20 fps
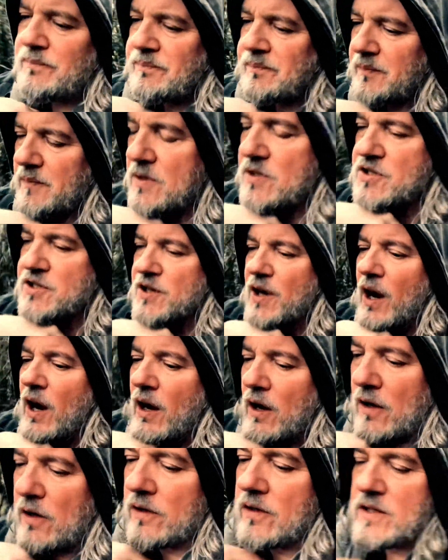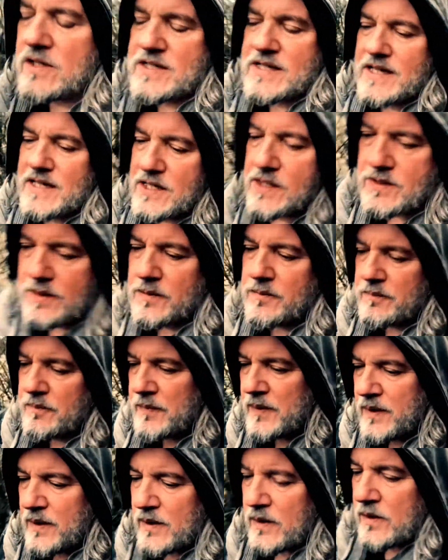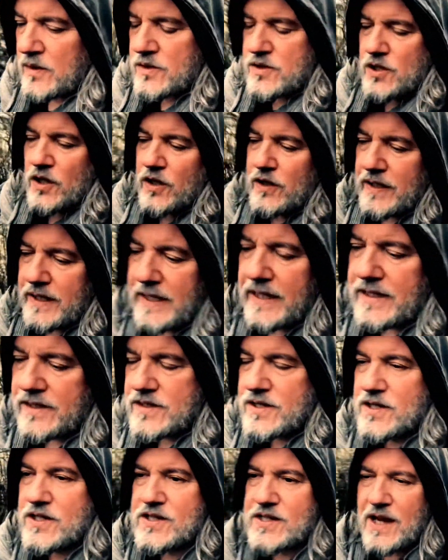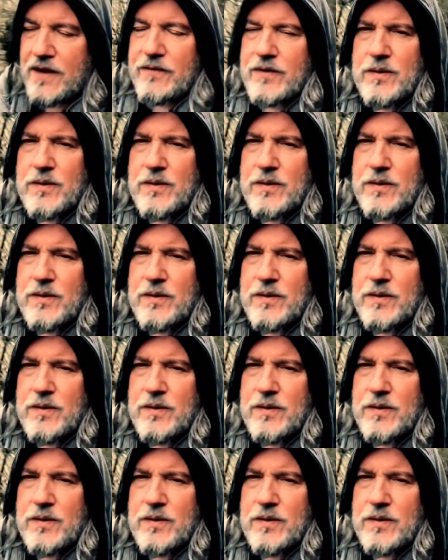star system turning into 7